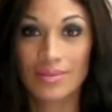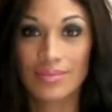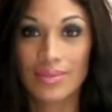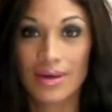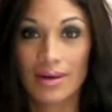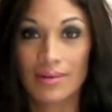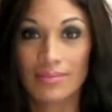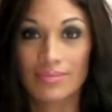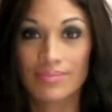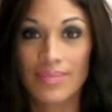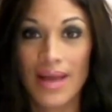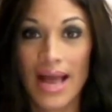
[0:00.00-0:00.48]

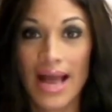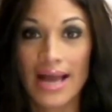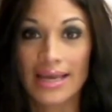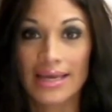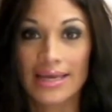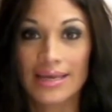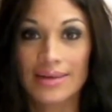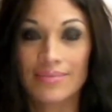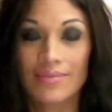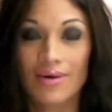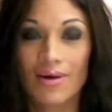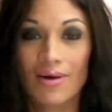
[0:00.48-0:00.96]
about
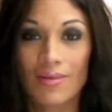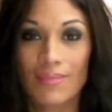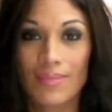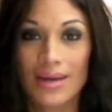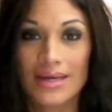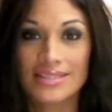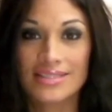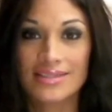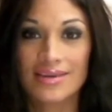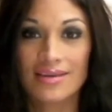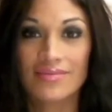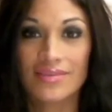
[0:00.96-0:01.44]
packing all
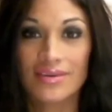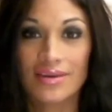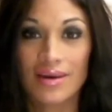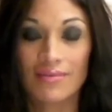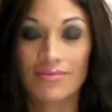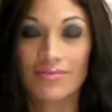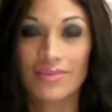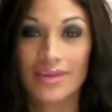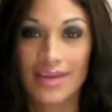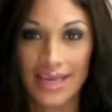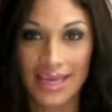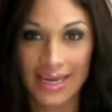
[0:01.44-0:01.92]
my stuff and
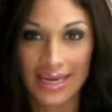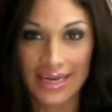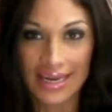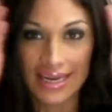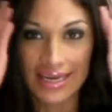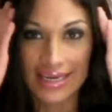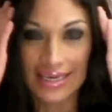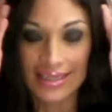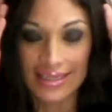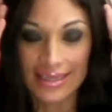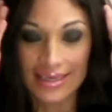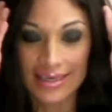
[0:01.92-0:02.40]
not forgetting
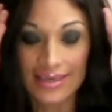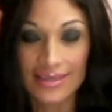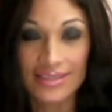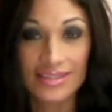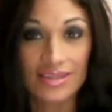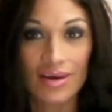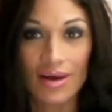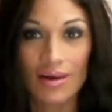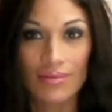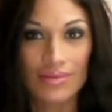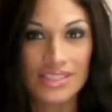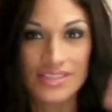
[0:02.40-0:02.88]
anything, because
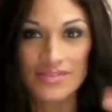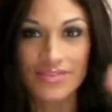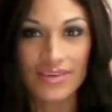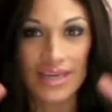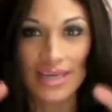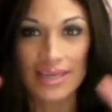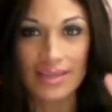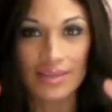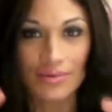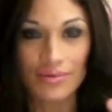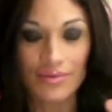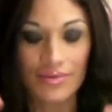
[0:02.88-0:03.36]
I always
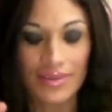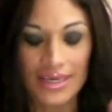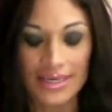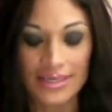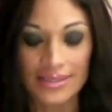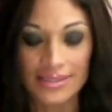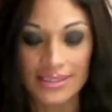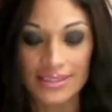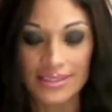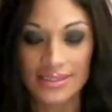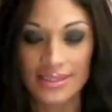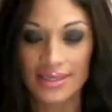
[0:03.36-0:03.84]
forget little
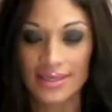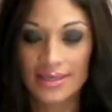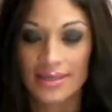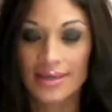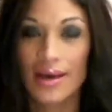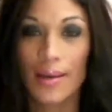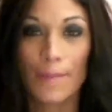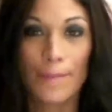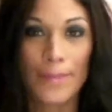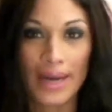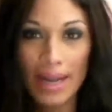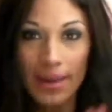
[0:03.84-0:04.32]
things.
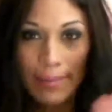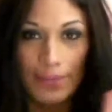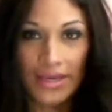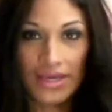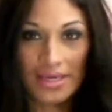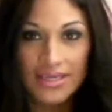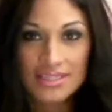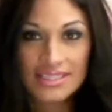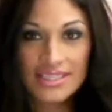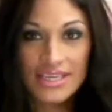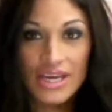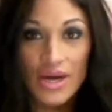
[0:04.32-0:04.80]
But I'm
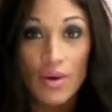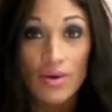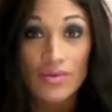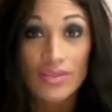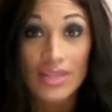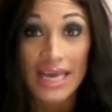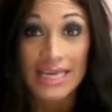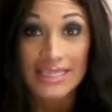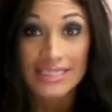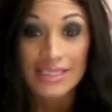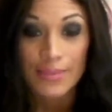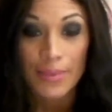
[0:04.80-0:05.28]
good to go on
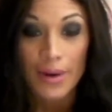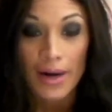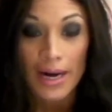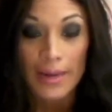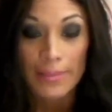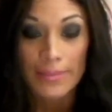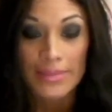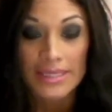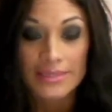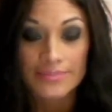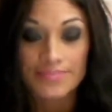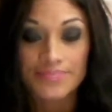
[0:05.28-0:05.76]
that
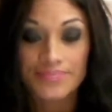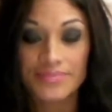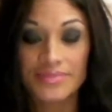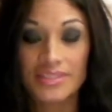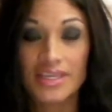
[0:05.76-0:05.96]
department.